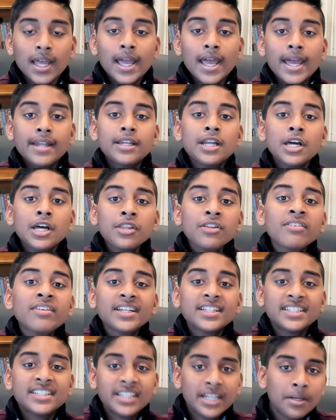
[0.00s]
Another
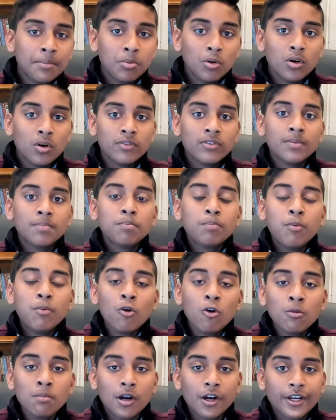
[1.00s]
example of a
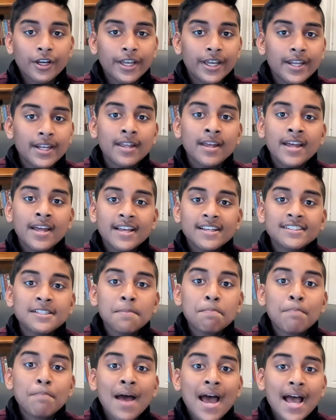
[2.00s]
bull market is
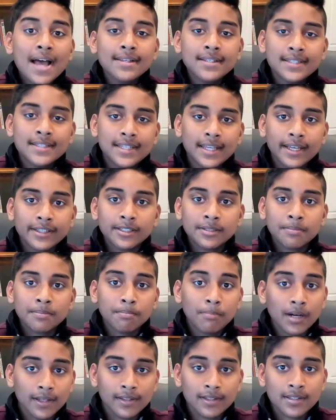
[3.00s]
the past 6
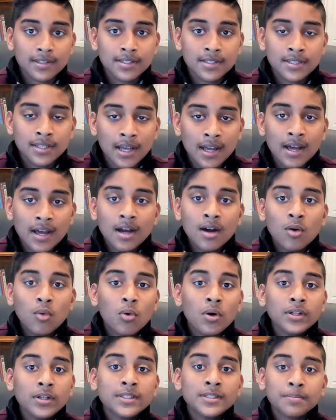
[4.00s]
months.
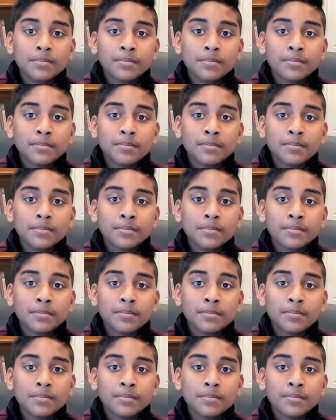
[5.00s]
Once